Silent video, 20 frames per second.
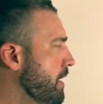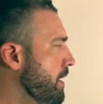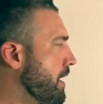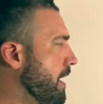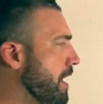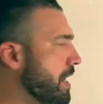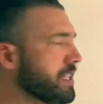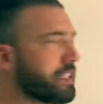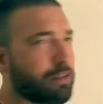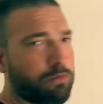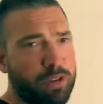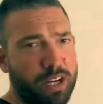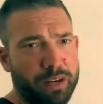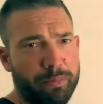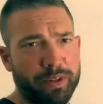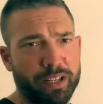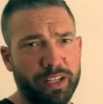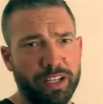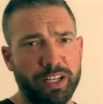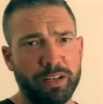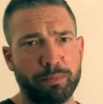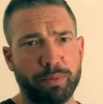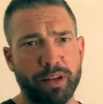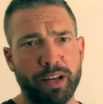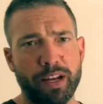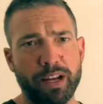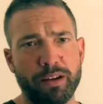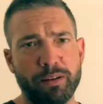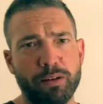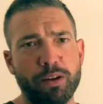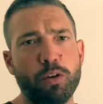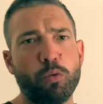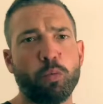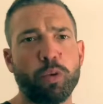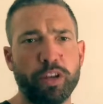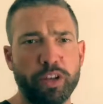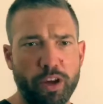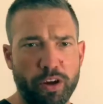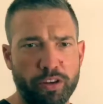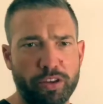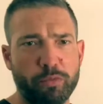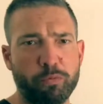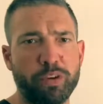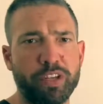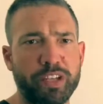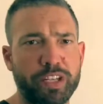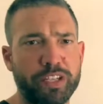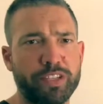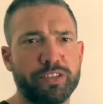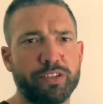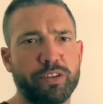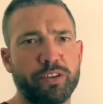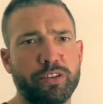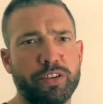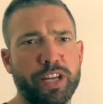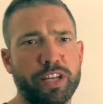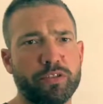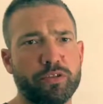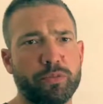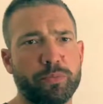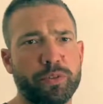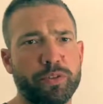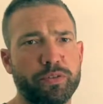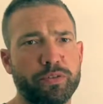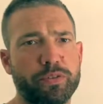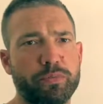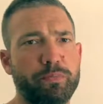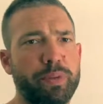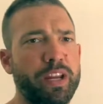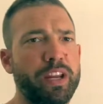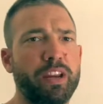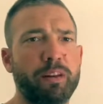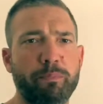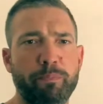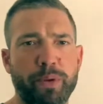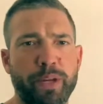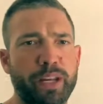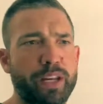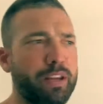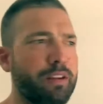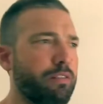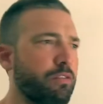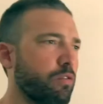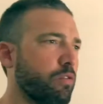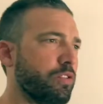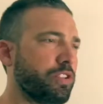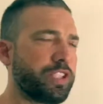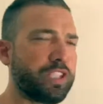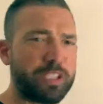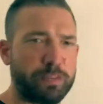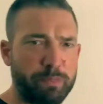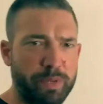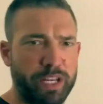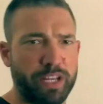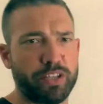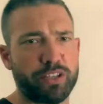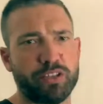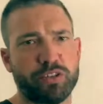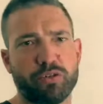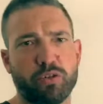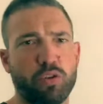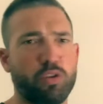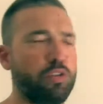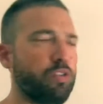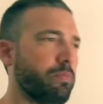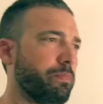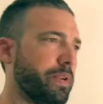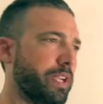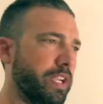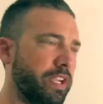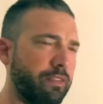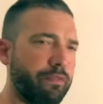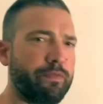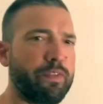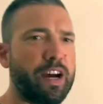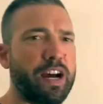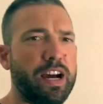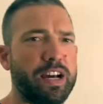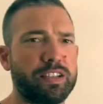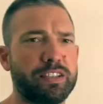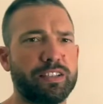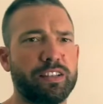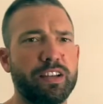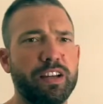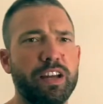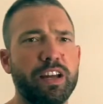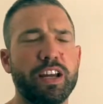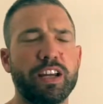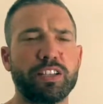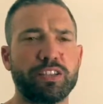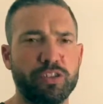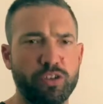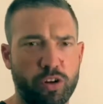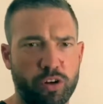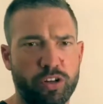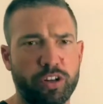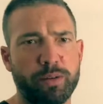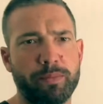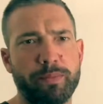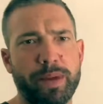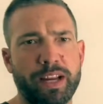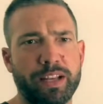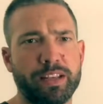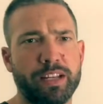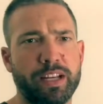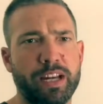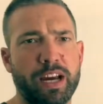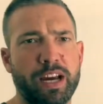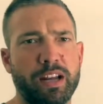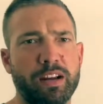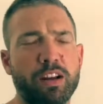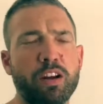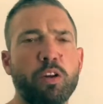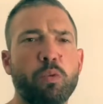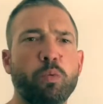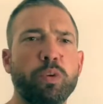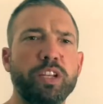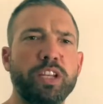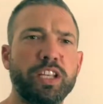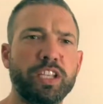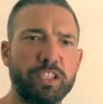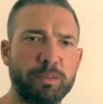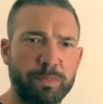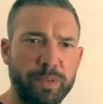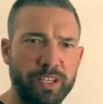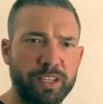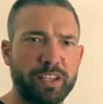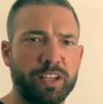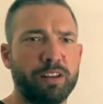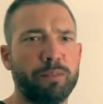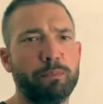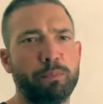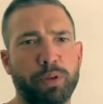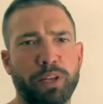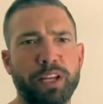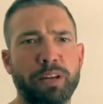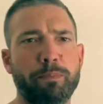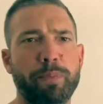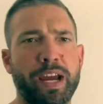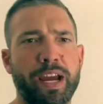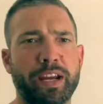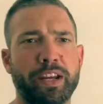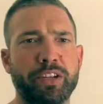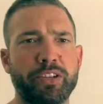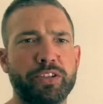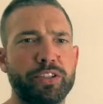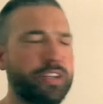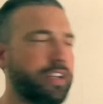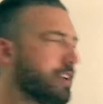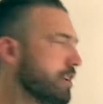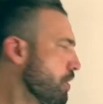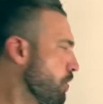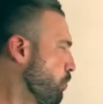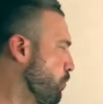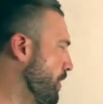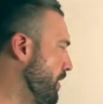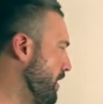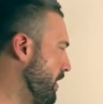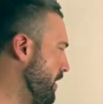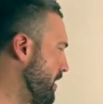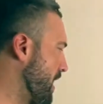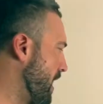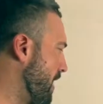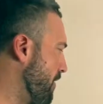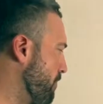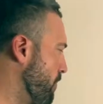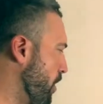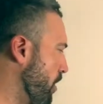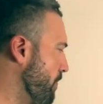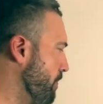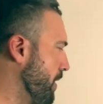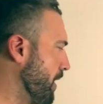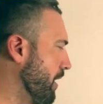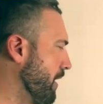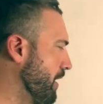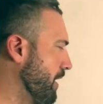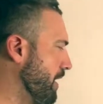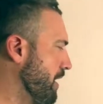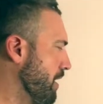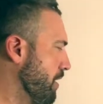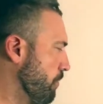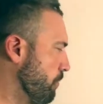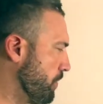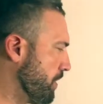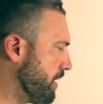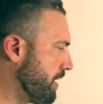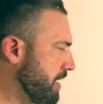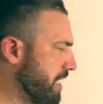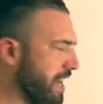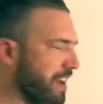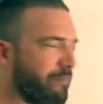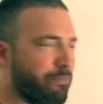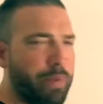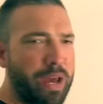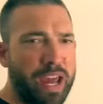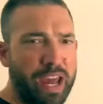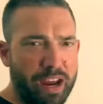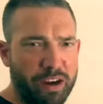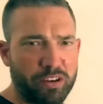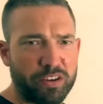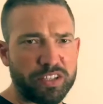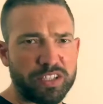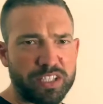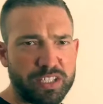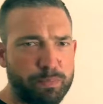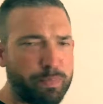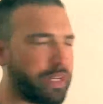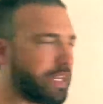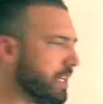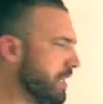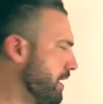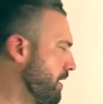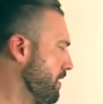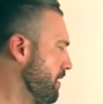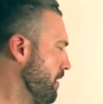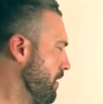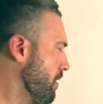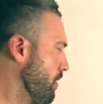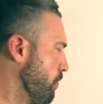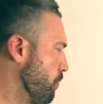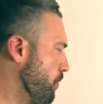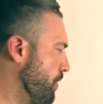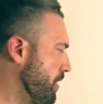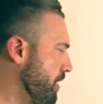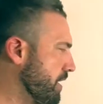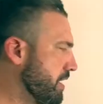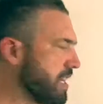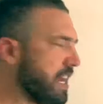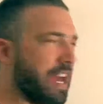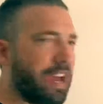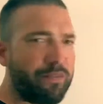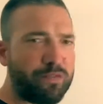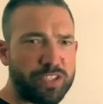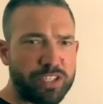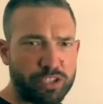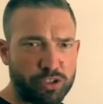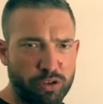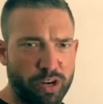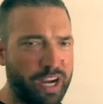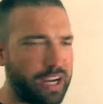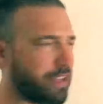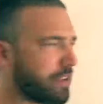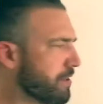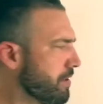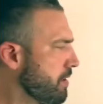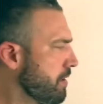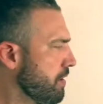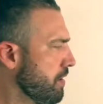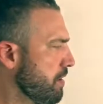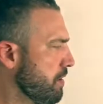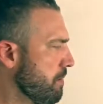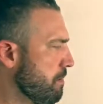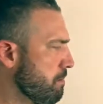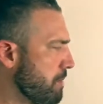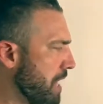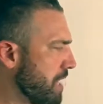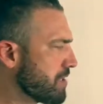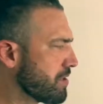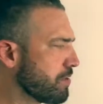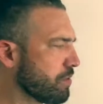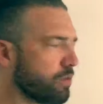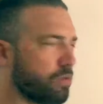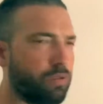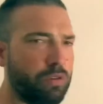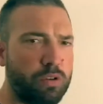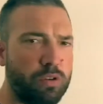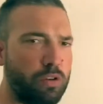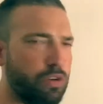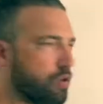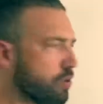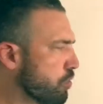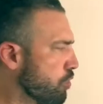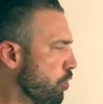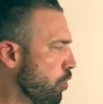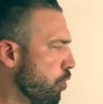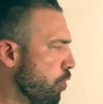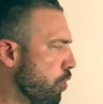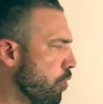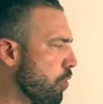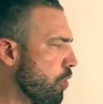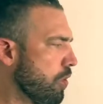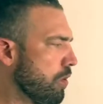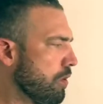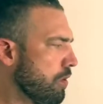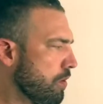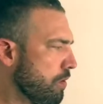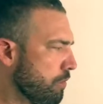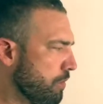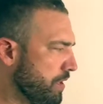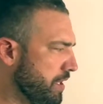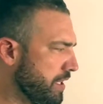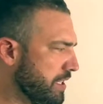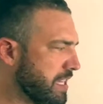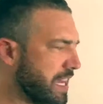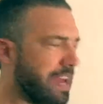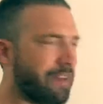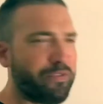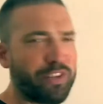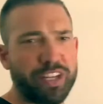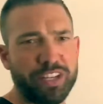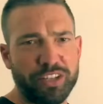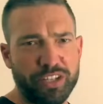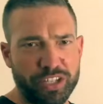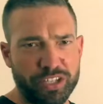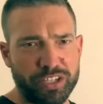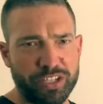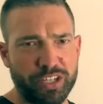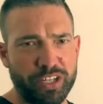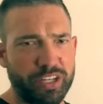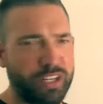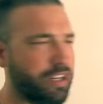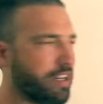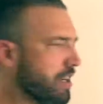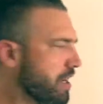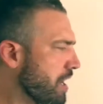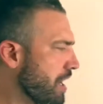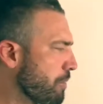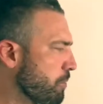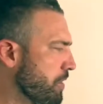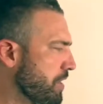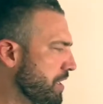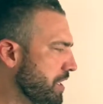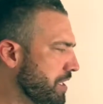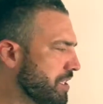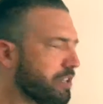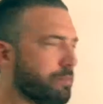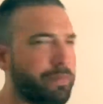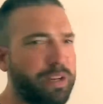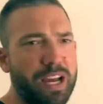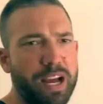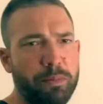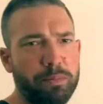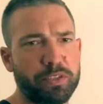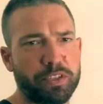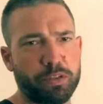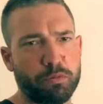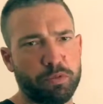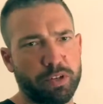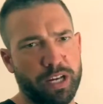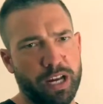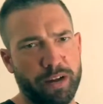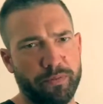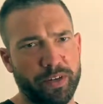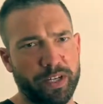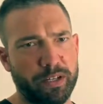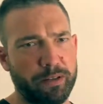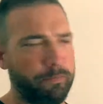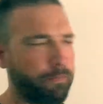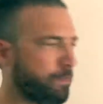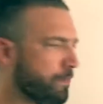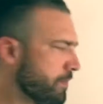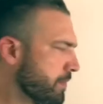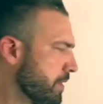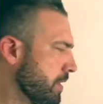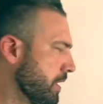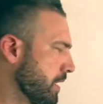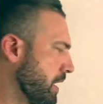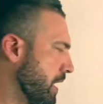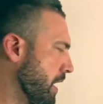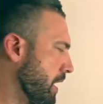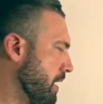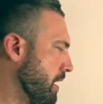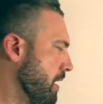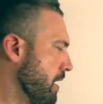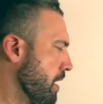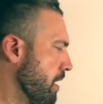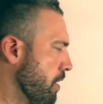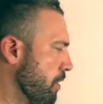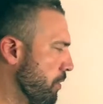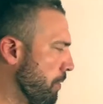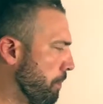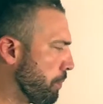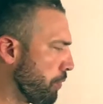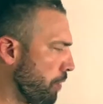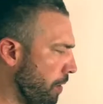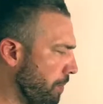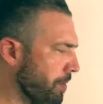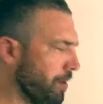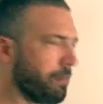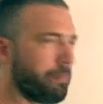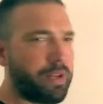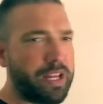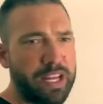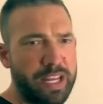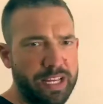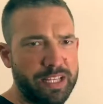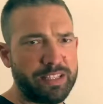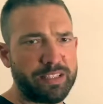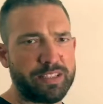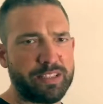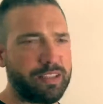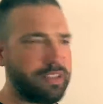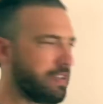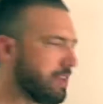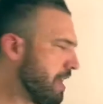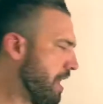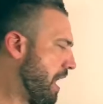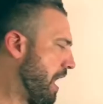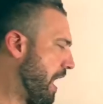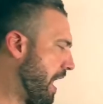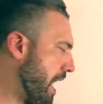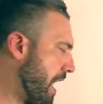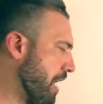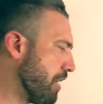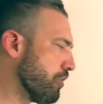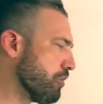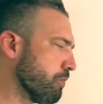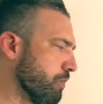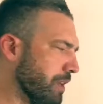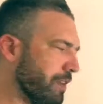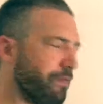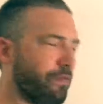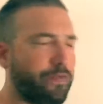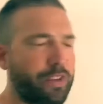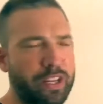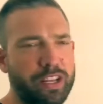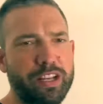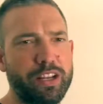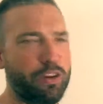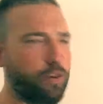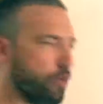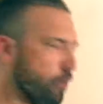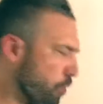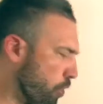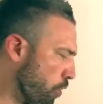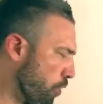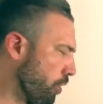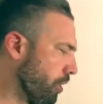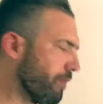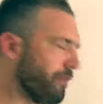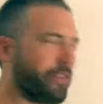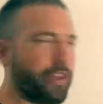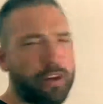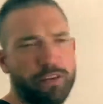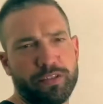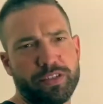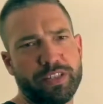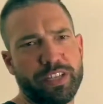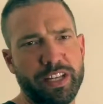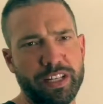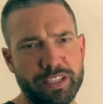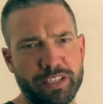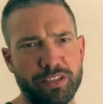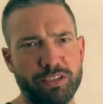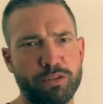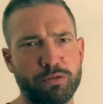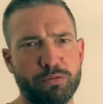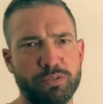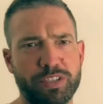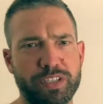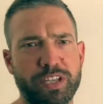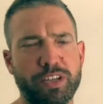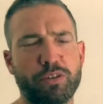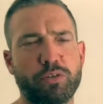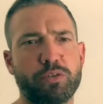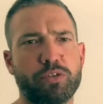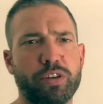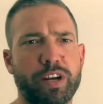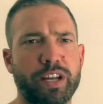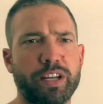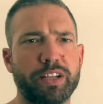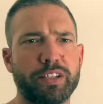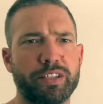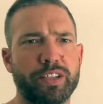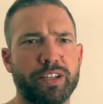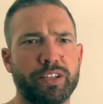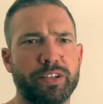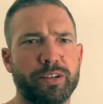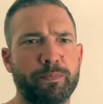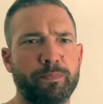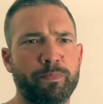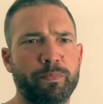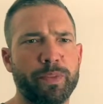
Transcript: Now, as a rugby league player, we know that we need certain attributes. Being big or just being strong or being fast is not going to make the cut. We need to be the complete package. We need to have mobility, we need to have power and speed, we need to have strength, muscle, core, we need to have conditioning, and we need to be able to recover. Okay? The problem is, how do we fit all of those things into a single training session?